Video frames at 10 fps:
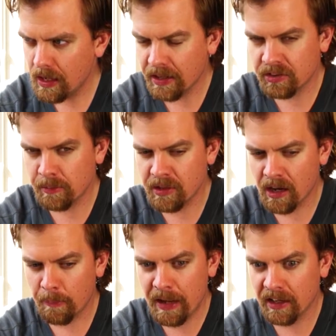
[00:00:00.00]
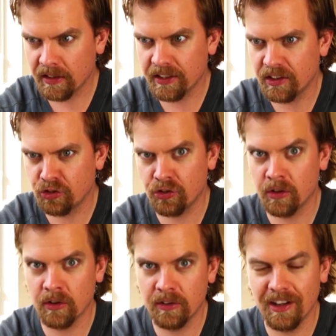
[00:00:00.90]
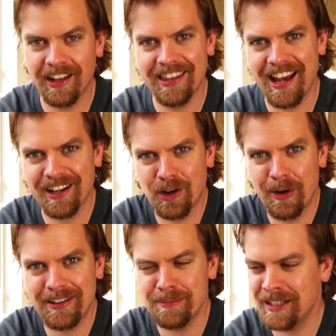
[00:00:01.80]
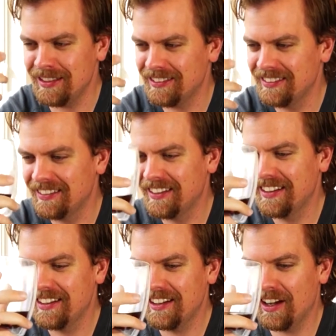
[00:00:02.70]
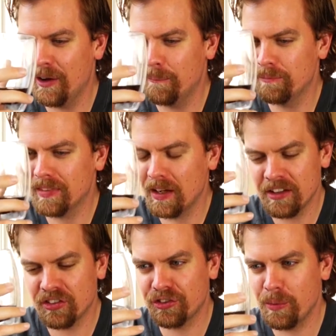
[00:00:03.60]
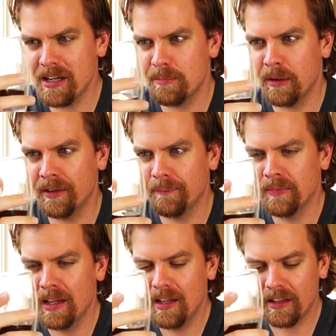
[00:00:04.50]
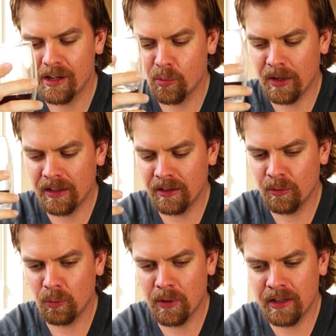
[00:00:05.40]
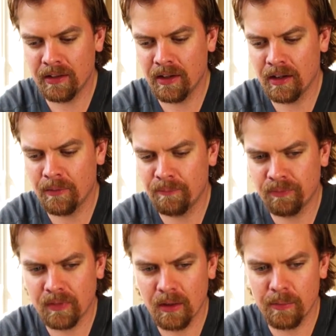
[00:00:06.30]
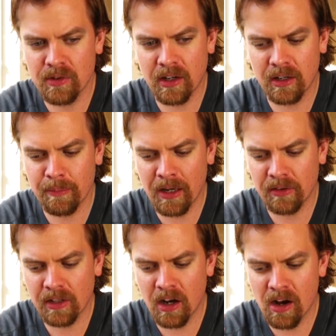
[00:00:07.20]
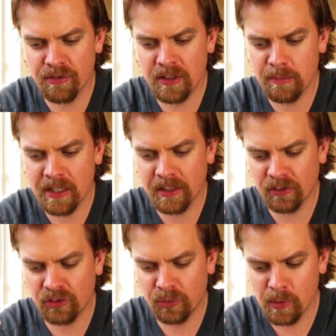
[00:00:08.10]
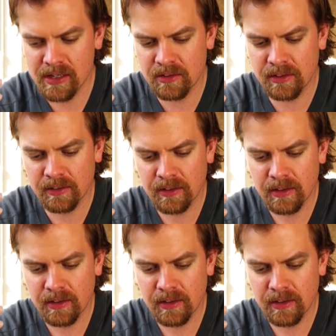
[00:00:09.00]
Except dial back like the sugar on that quite a bit. It's sweet, but like when we talk about coffee being sweet,